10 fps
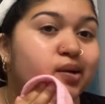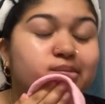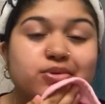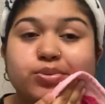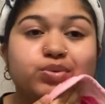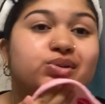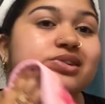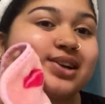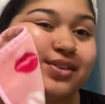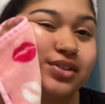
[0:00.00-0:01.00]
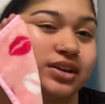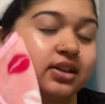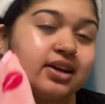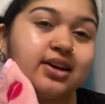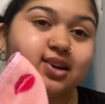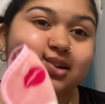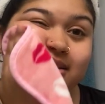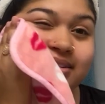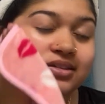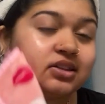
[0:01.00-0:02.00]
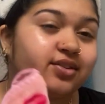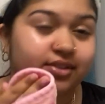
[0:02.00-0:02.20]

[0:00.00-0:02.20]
pimples and everything, stuff